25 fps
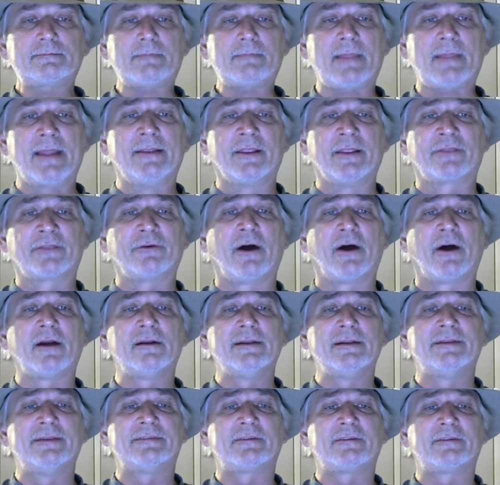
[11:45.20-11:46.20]
In the
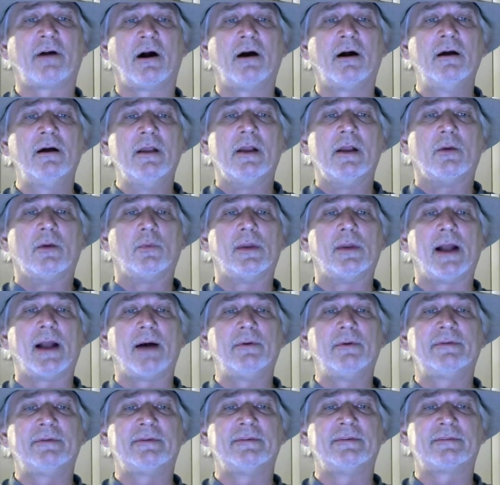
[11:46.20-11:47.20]
throttle install, when I
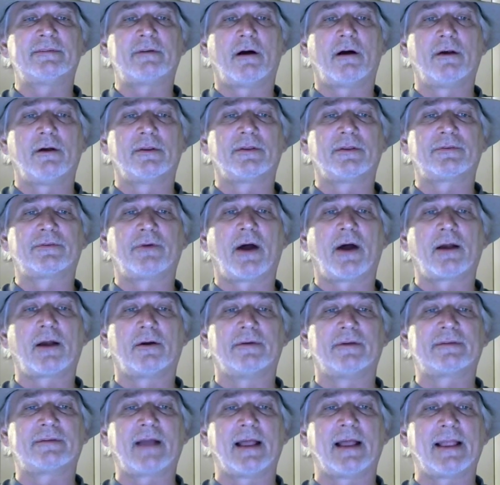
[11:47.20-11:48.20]
was installing the throttle,
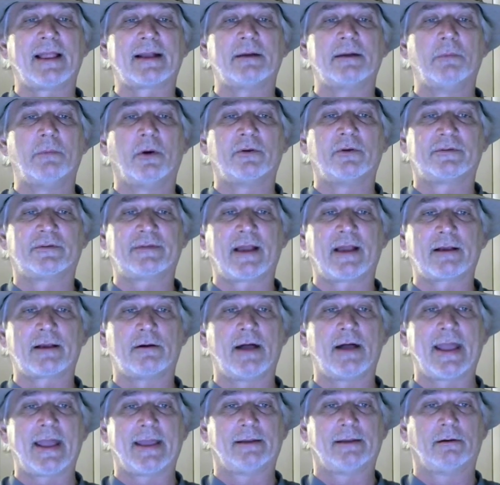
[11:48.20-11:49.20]
it's got like a
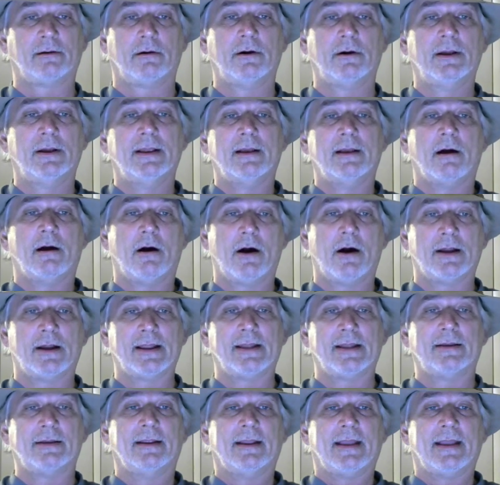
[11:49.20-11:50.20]
motorcycle handle on
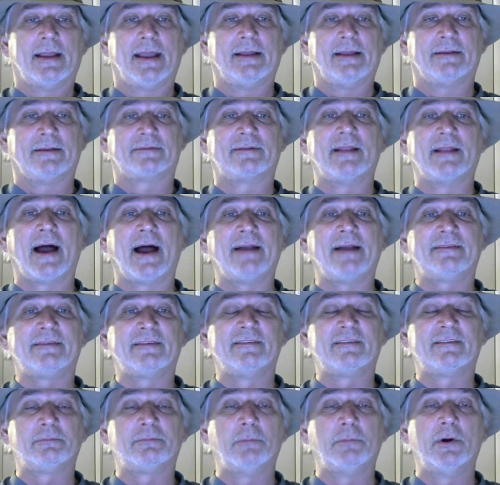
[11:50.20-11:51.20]
it, and it's nice
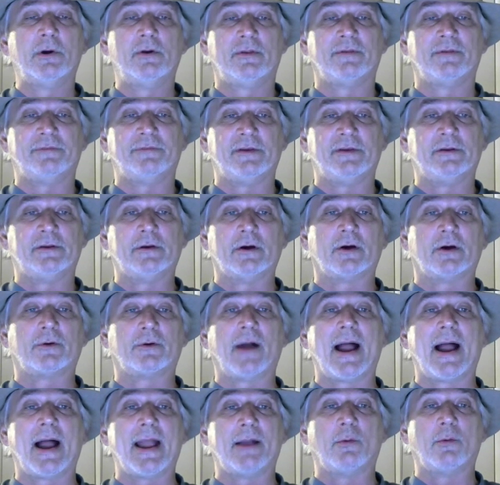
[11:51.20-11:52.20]
and smooth if you do it
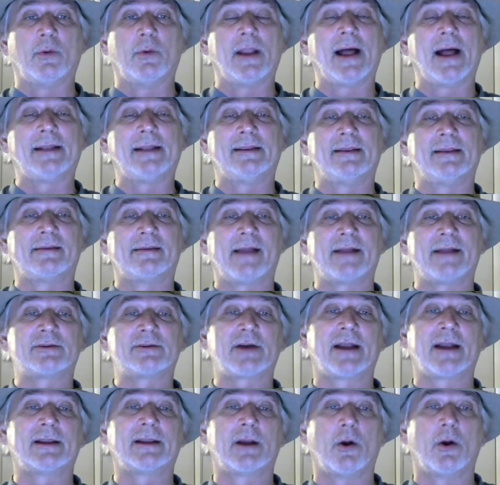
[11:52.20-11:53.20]
right. And what I did is I
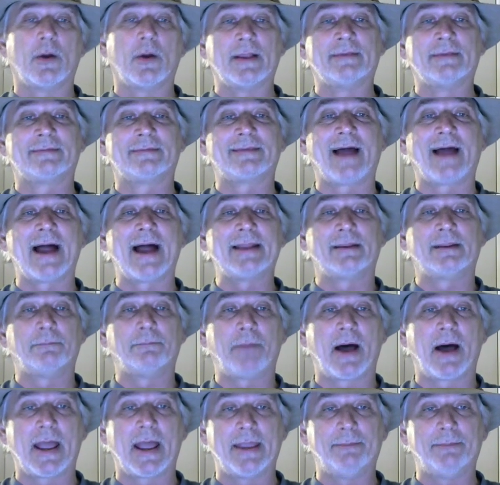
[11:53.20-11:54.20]
tried to go inside the
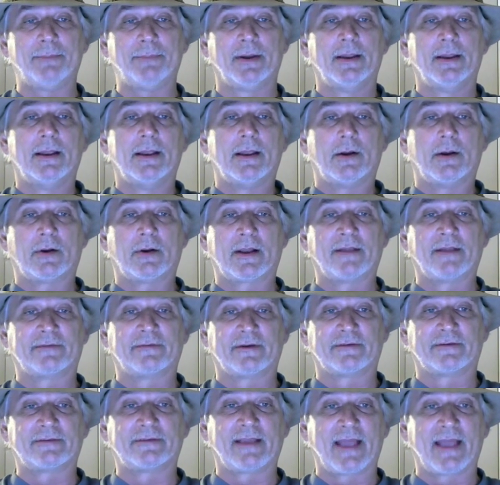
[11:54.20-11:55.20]
pipe, because
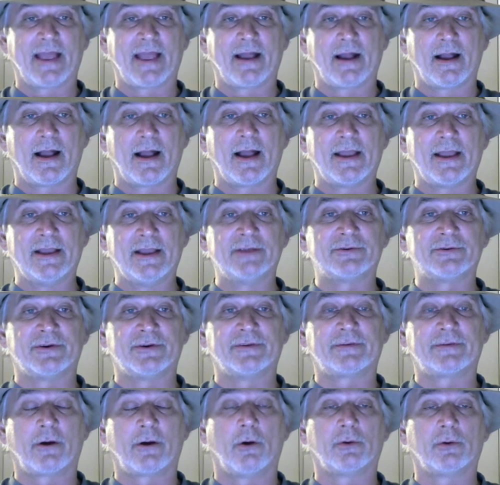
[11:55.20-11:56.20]
there's an
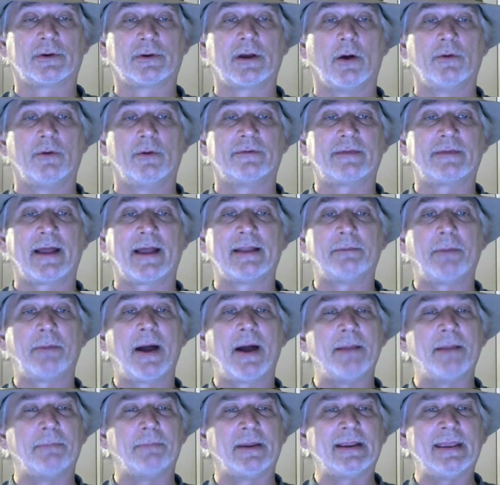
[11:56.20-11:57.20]
entrance hole to go inside the
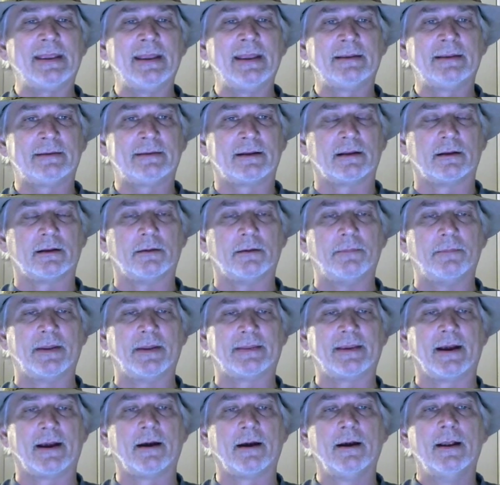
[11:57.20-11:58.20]
pipe, but it kinked it a little
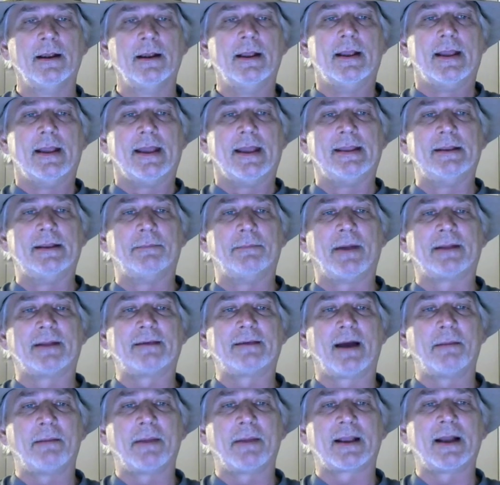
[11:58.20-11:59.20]
bit there. And then by the
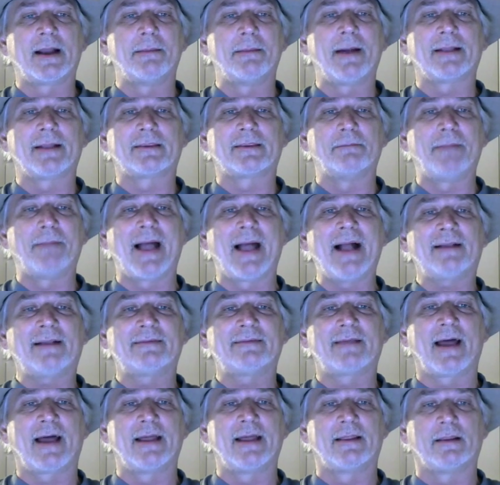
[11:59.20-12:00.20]
time I come out the back
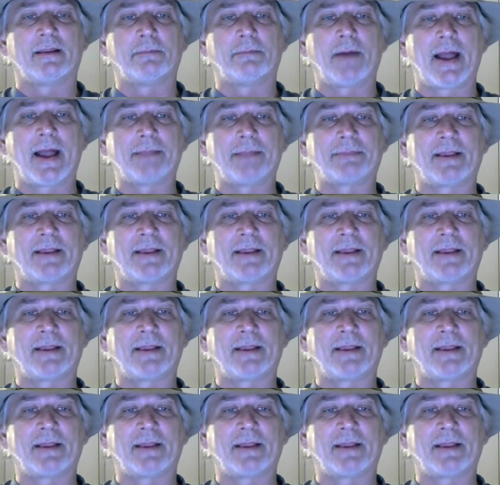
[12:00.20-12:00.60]
side of the pipe